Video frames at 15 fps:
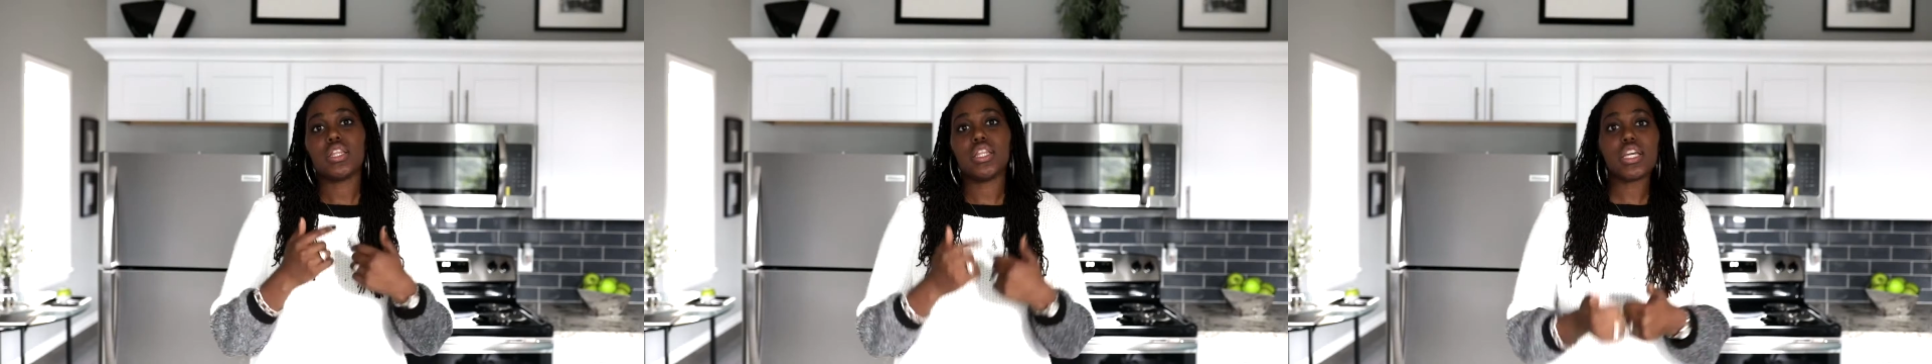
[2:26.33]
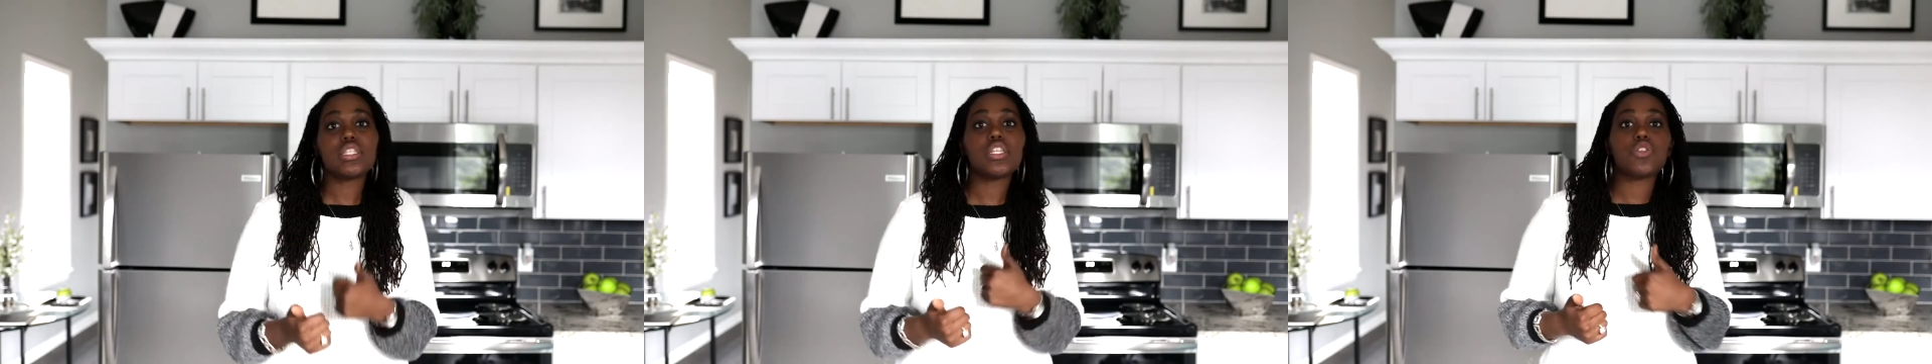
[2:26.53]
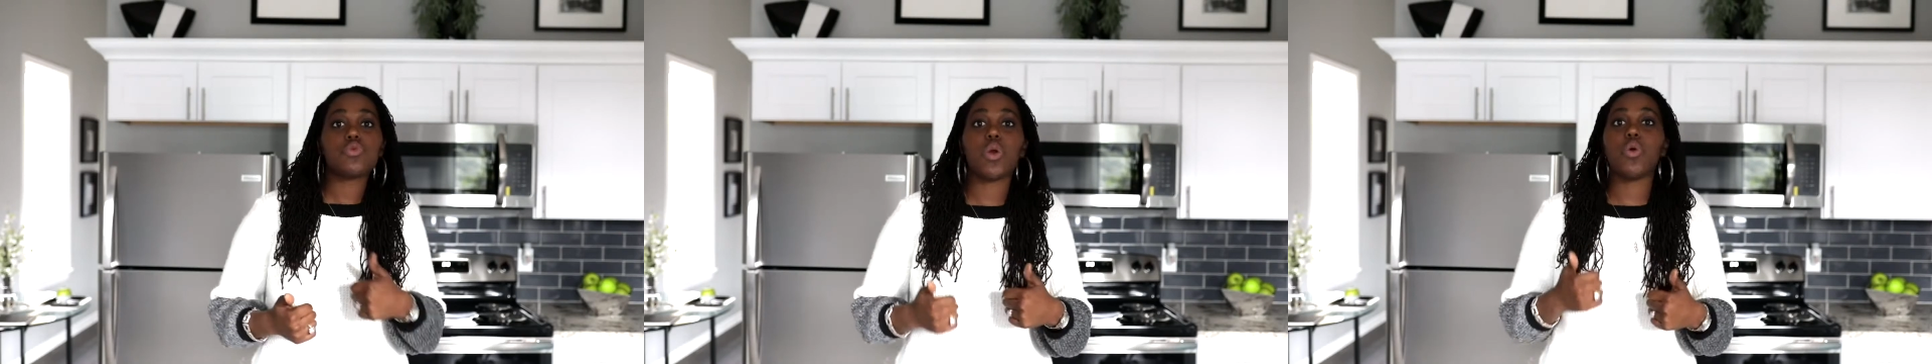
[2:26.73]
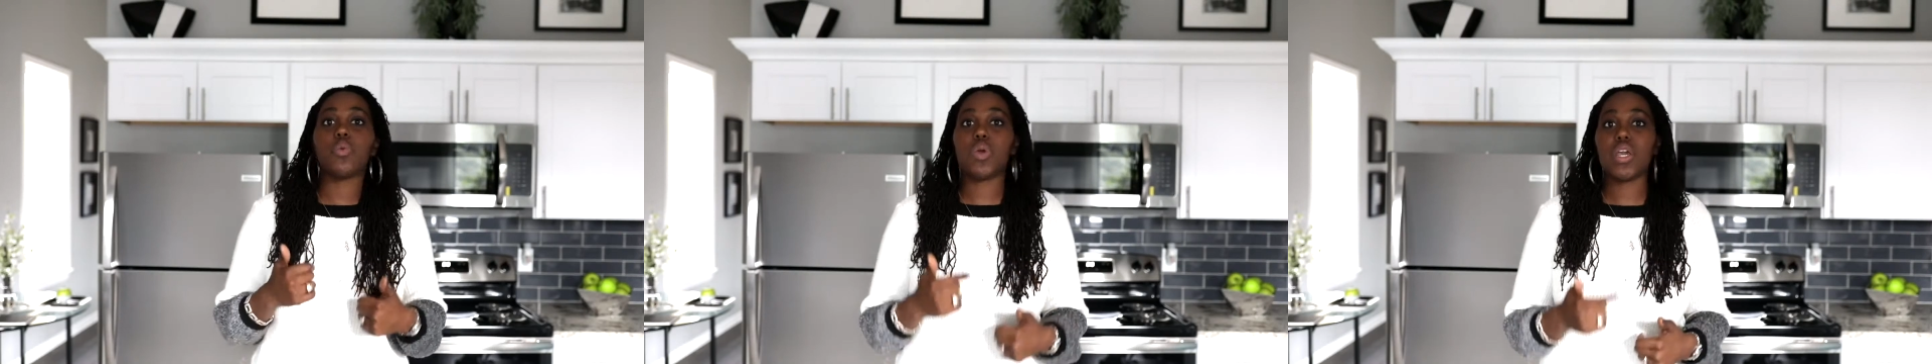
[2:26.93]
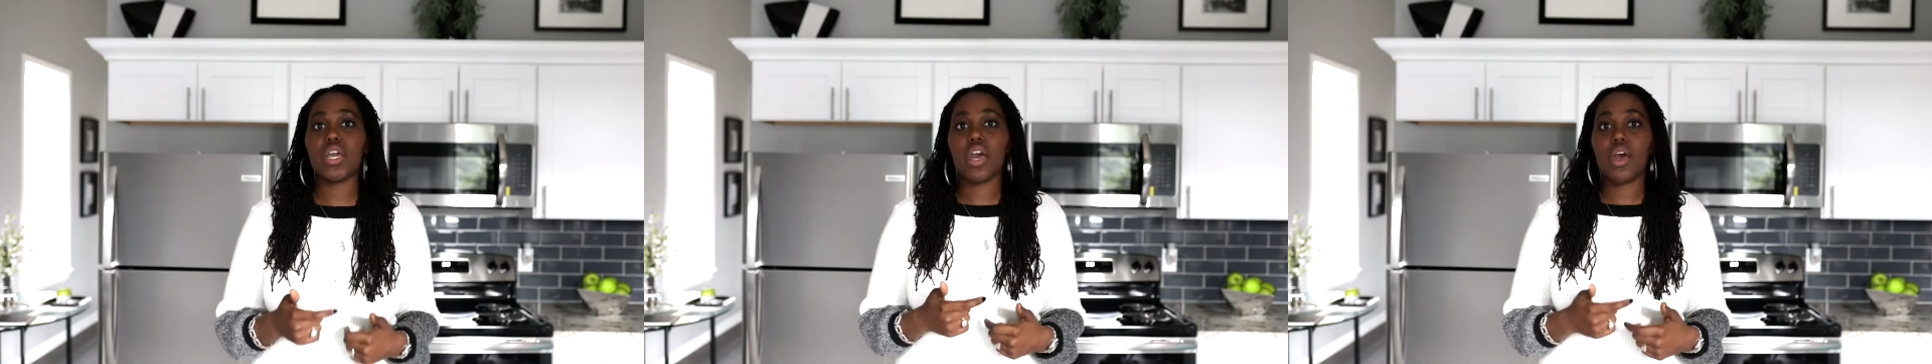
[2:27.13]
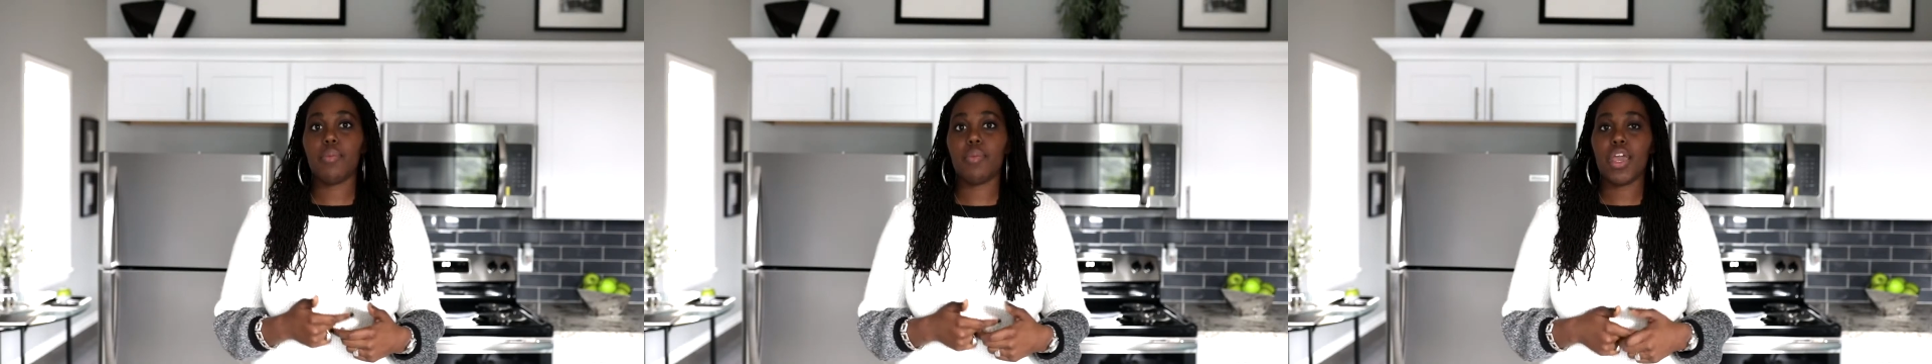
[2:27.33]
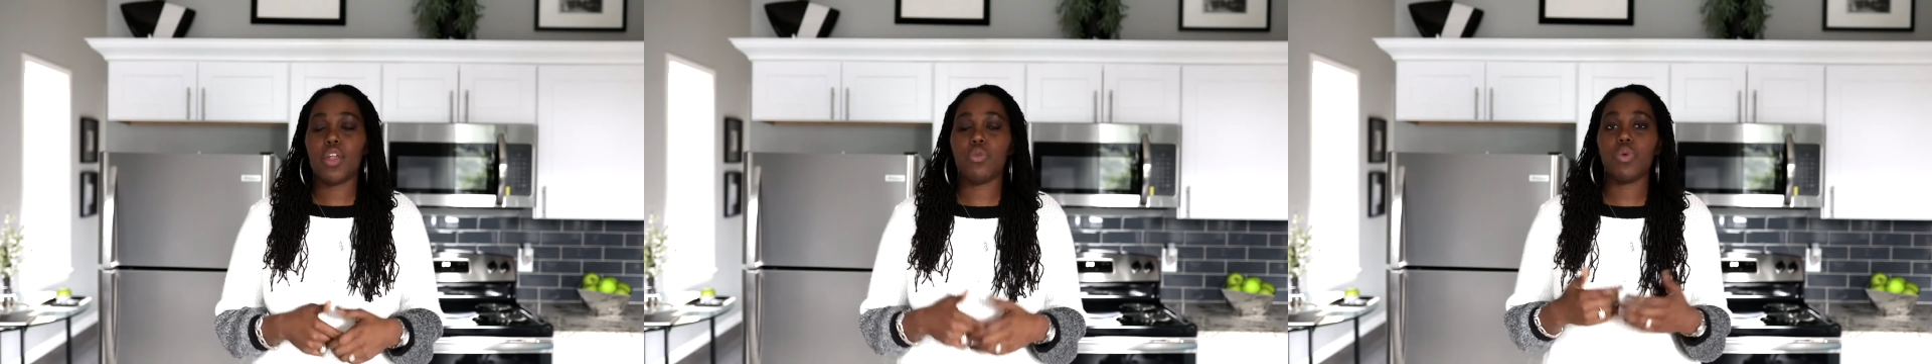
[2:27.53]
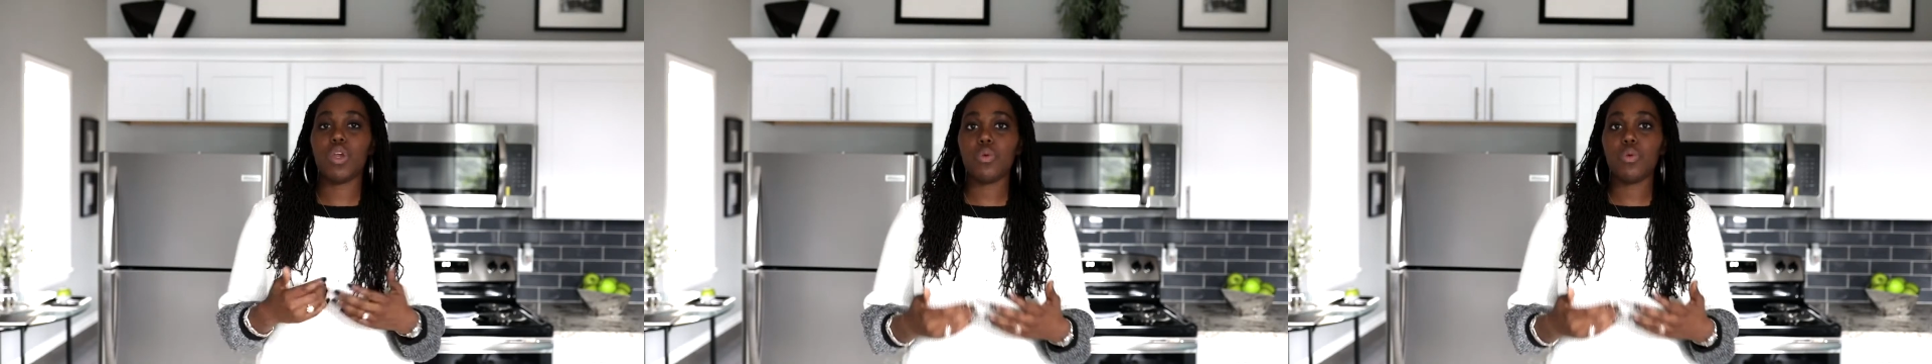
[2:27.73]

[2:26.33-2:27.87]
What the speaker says: This is where we come in.